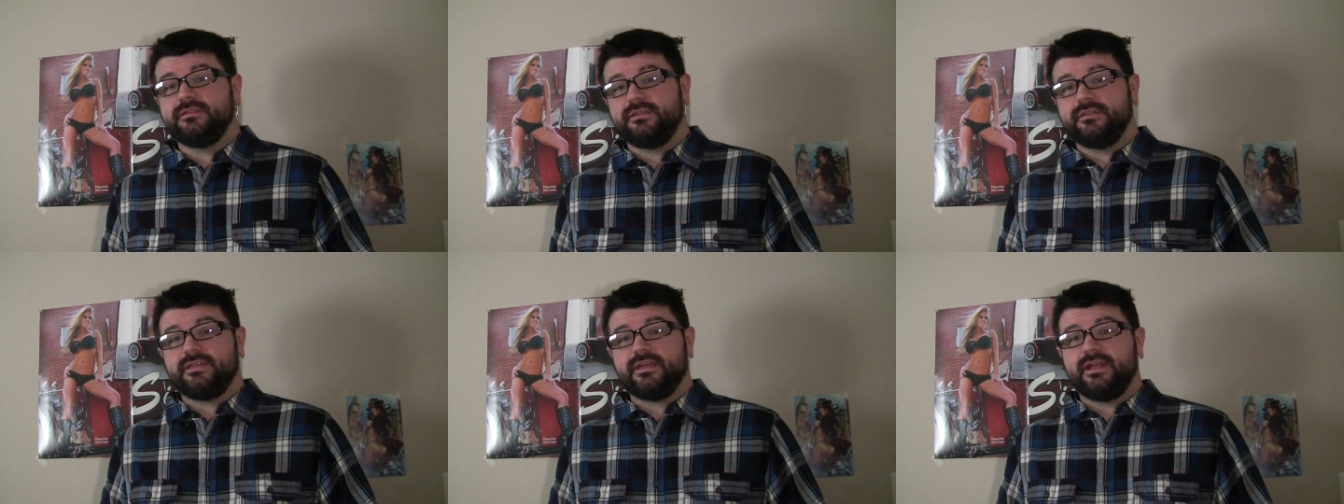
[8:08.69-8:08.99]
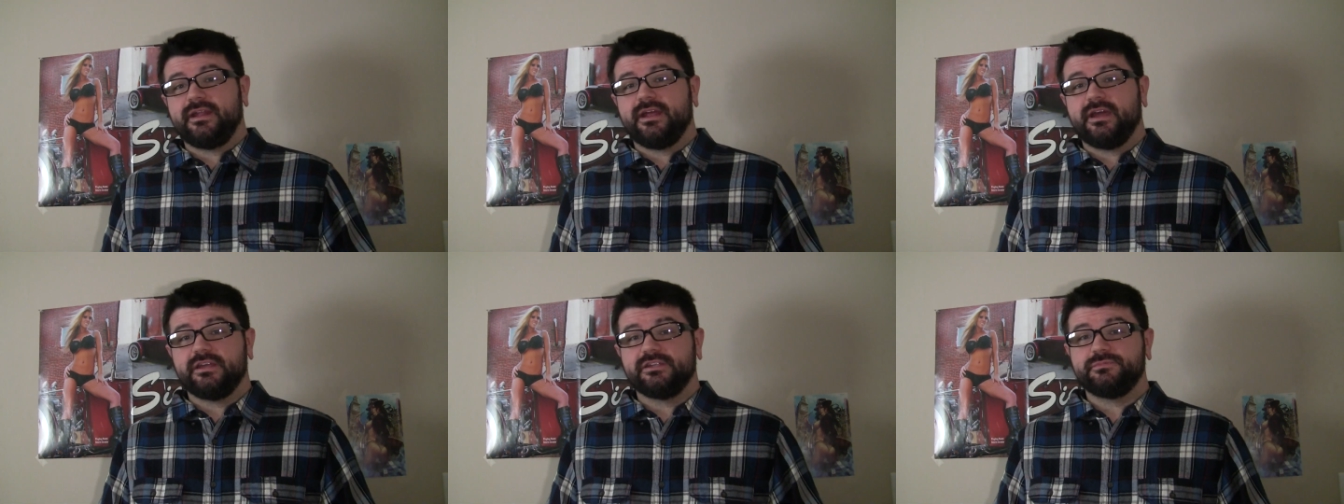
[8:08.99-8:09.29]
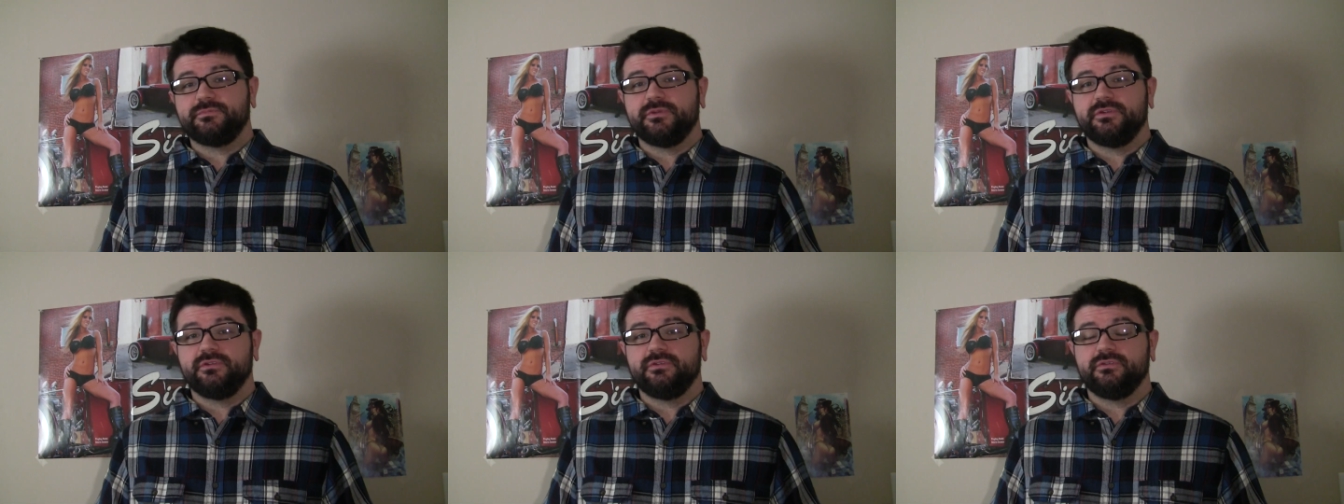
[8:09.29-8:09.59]
that
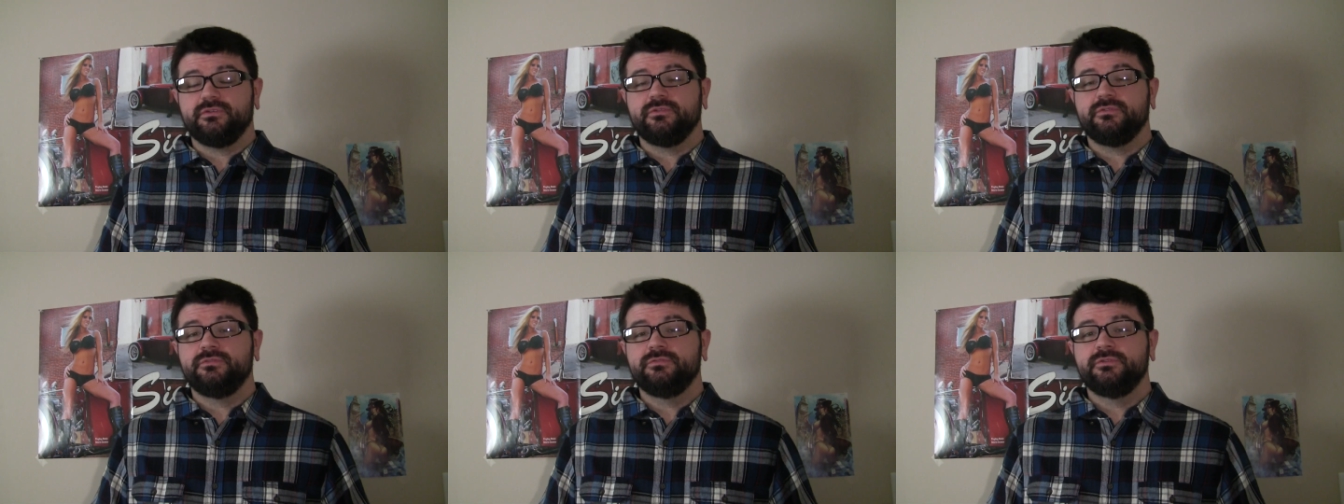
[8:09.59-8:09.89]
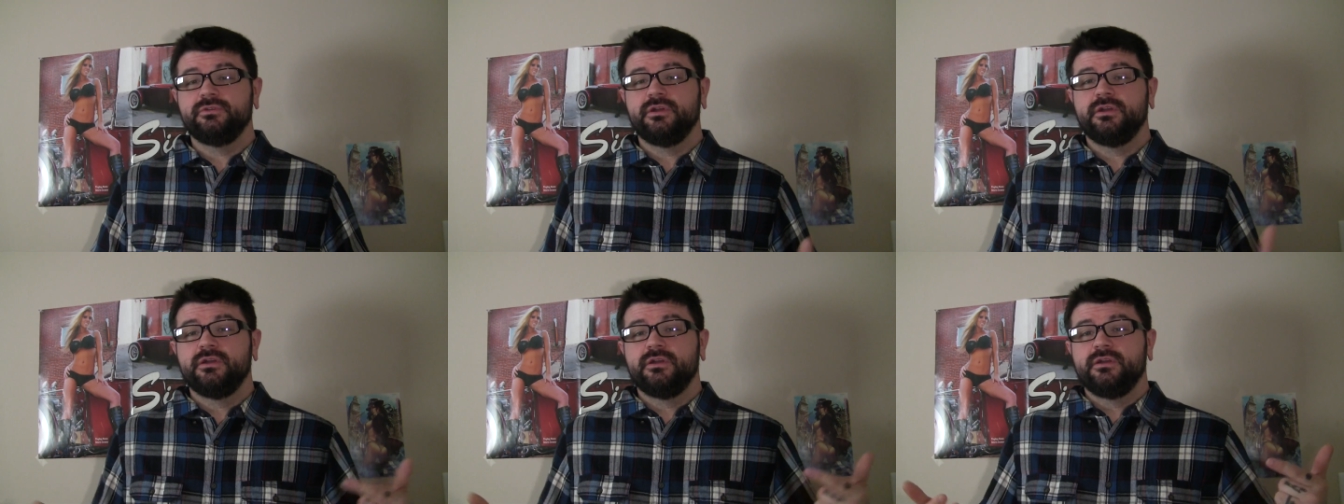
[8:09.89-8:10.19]
hospital